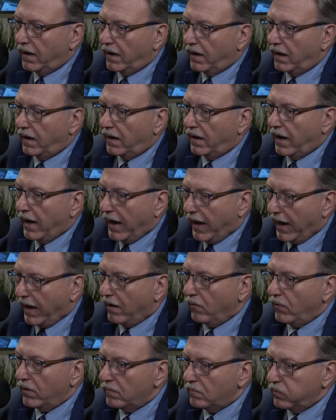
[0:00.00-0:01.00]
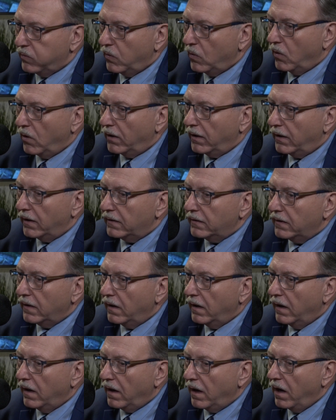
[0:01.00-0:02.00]
how important
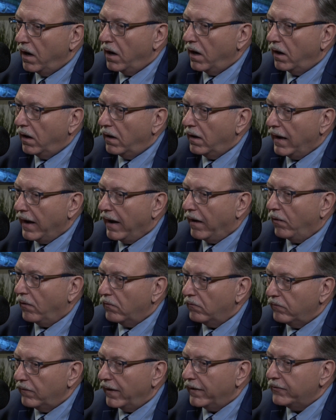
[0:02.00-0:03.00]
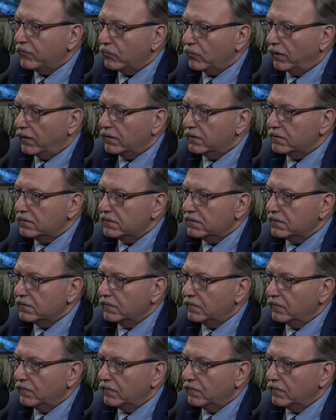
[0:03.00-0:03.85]
are our veterans